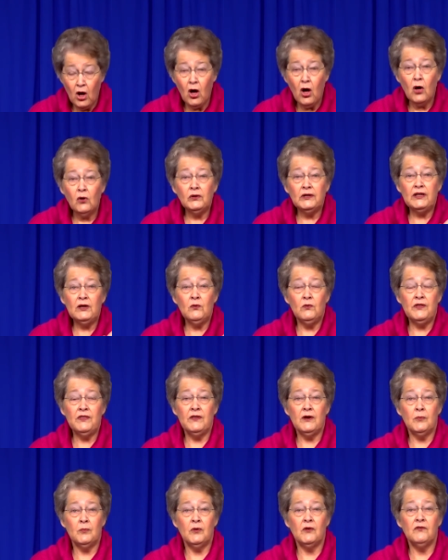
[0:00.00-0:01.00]
only when
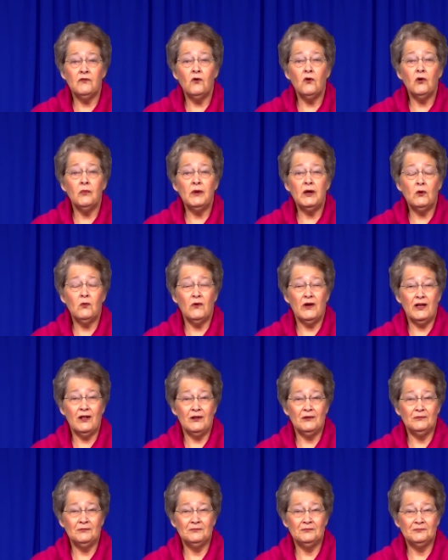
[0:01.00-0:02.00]
they're performing
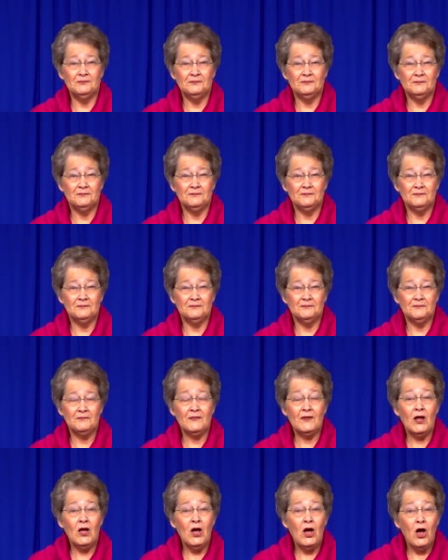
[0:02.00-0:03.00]
well,
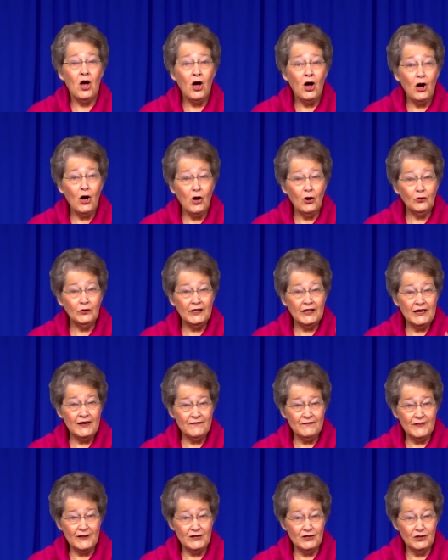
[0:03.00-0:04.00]
only
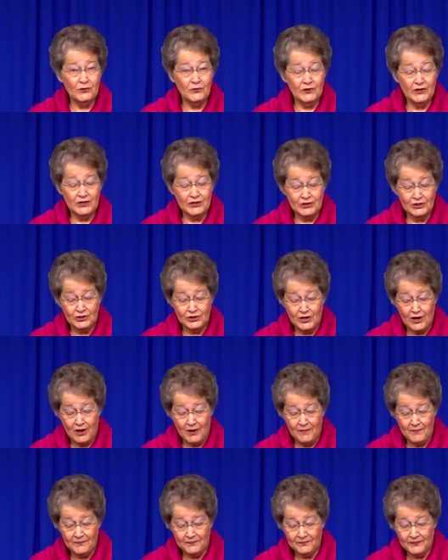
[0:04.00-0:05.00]
if they do a good
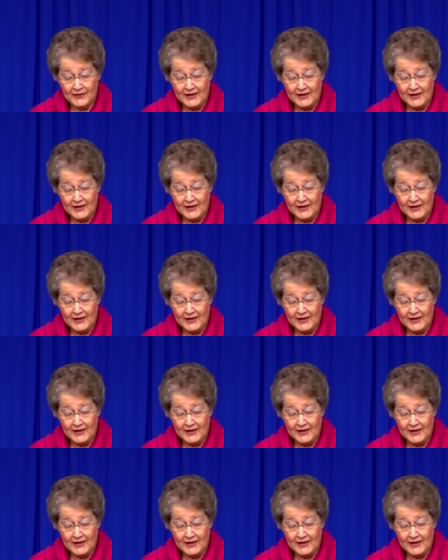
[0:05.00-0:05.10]
job.